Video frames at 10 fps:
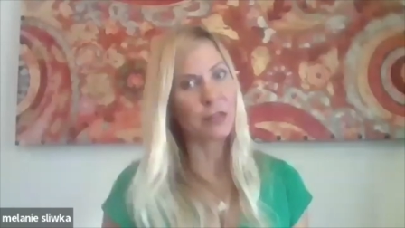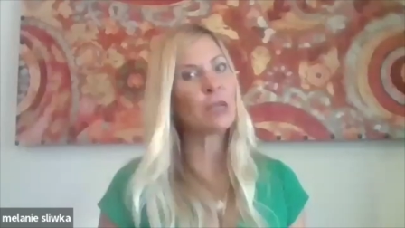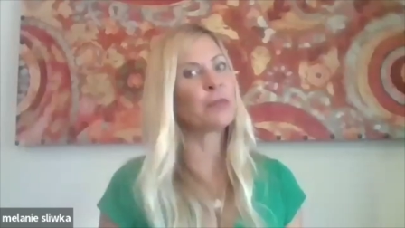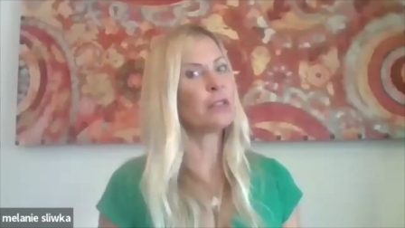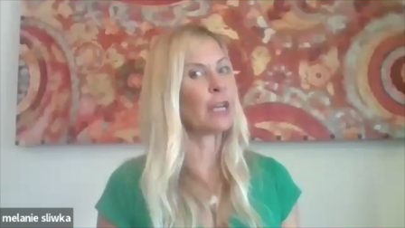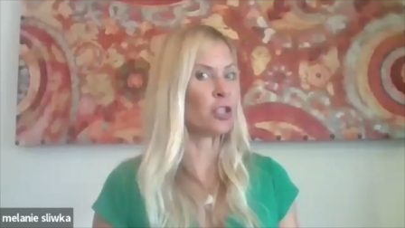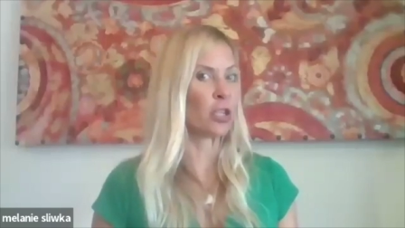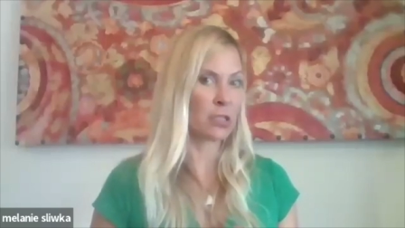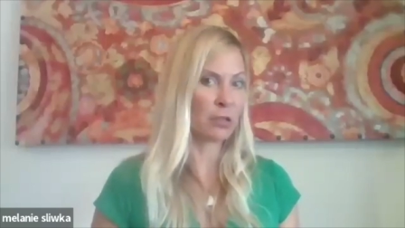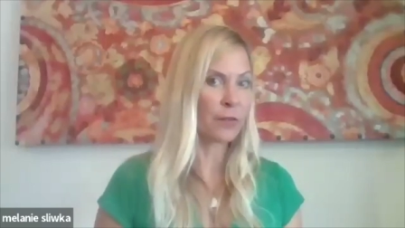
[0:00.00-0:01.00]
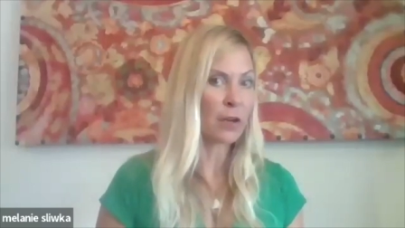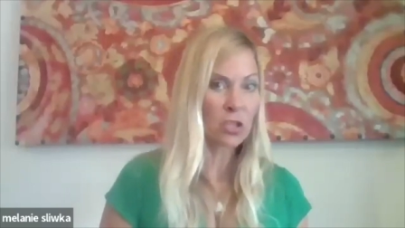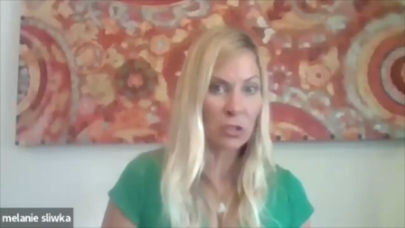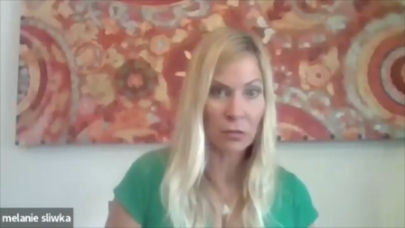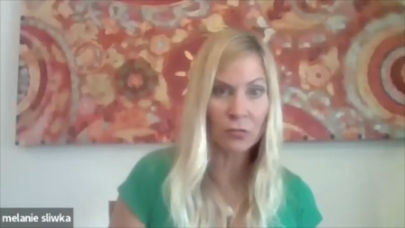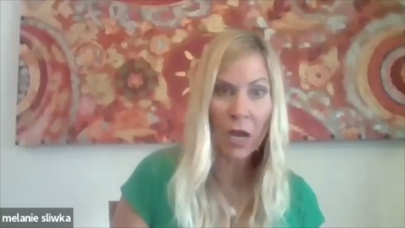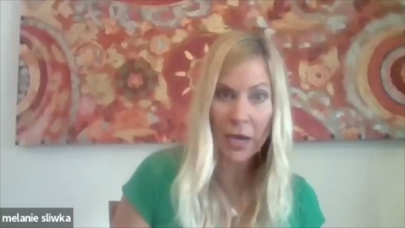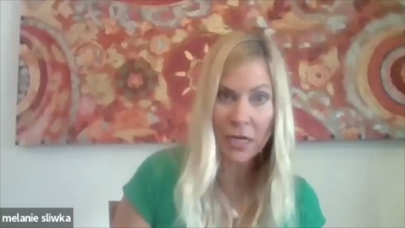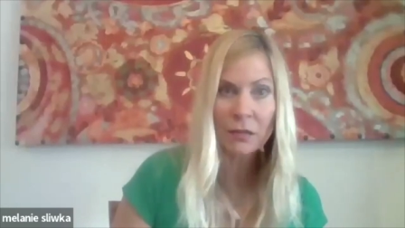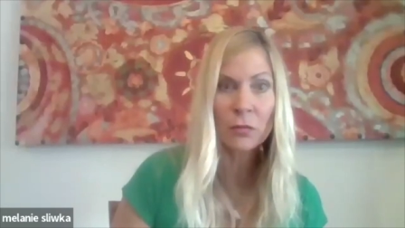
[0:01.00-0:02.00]
keep their digestive function,
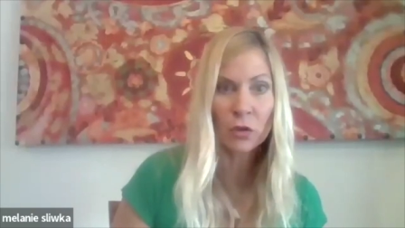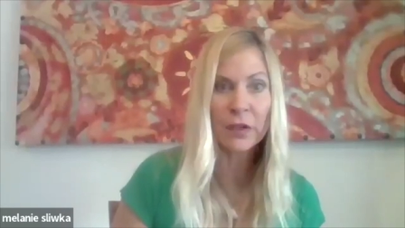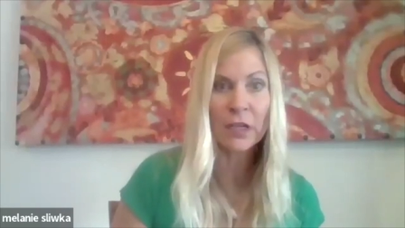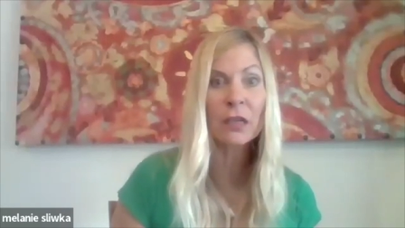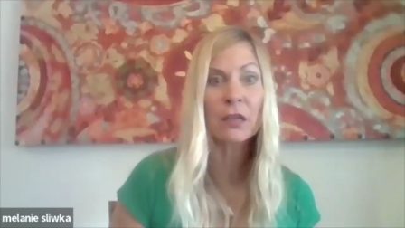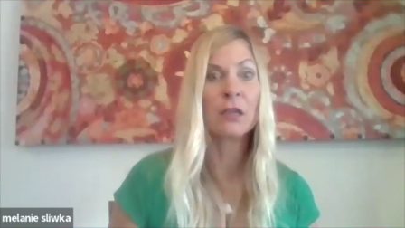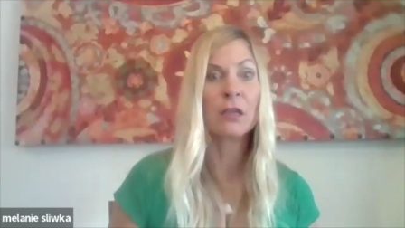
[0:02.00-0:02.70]
right? Moving. Mm-hmm.